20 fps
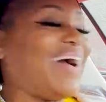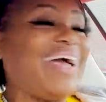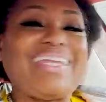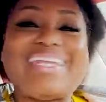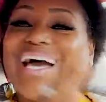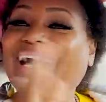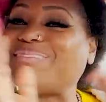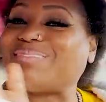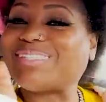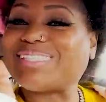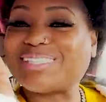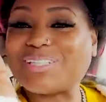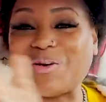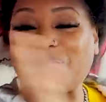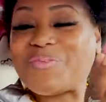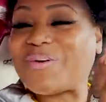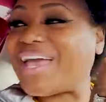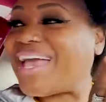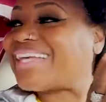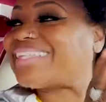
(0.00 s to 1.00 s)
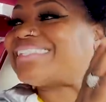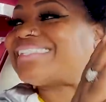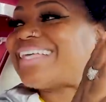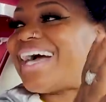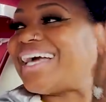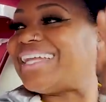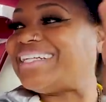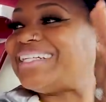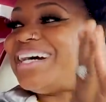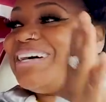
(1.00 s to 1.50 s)
And I'm super
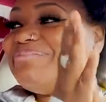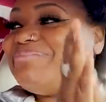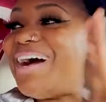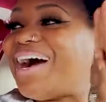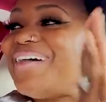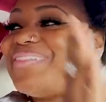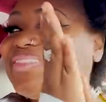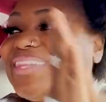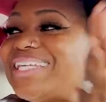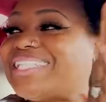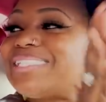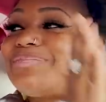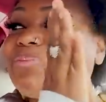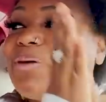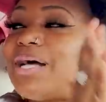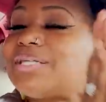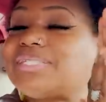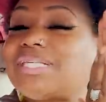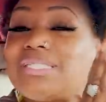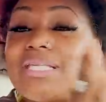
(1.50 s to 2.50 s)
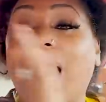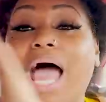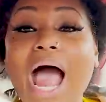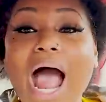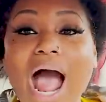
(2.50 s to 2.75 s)
excited about this process.